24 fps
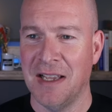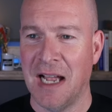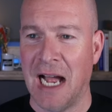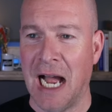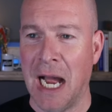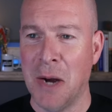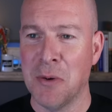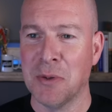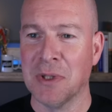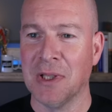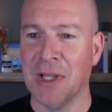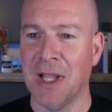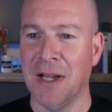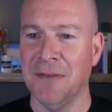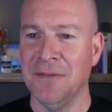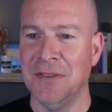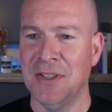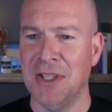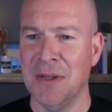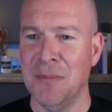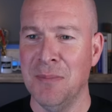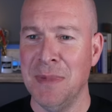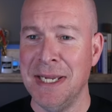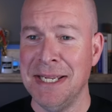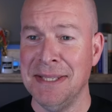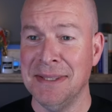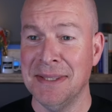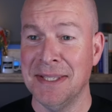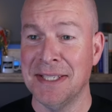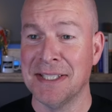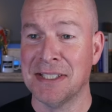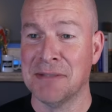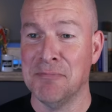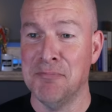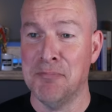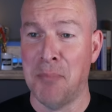I would love to meet
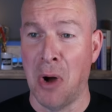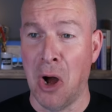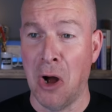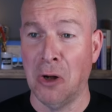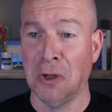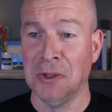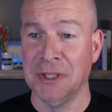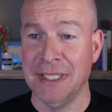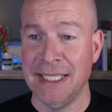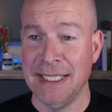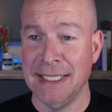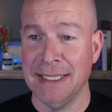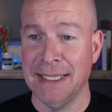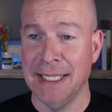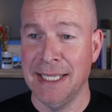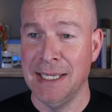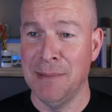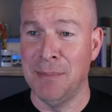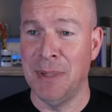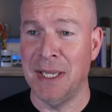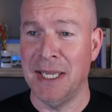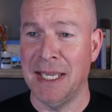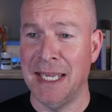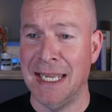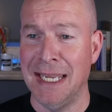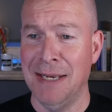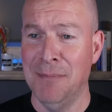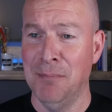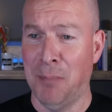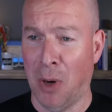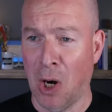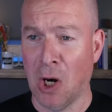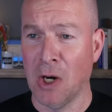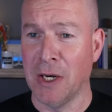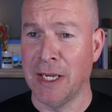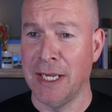this baldy lib in
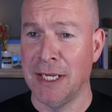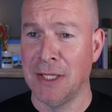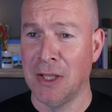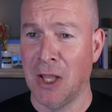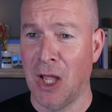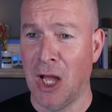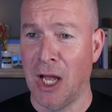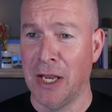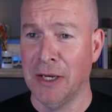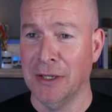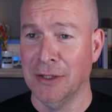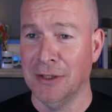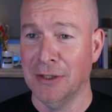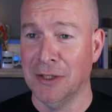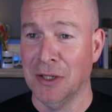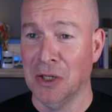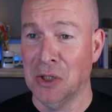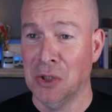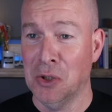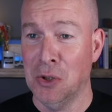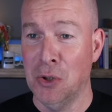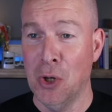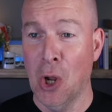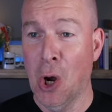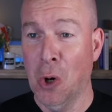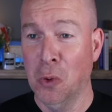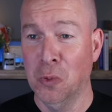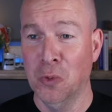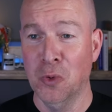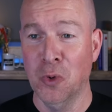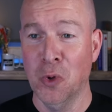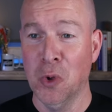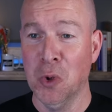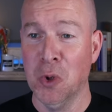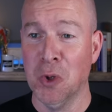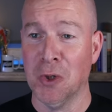parking lot. No
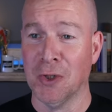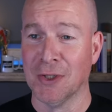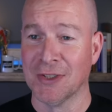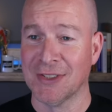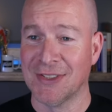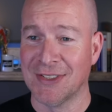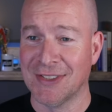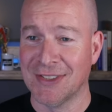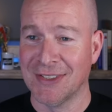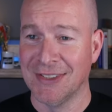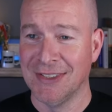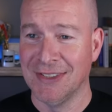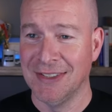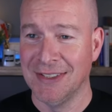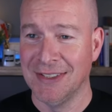rules.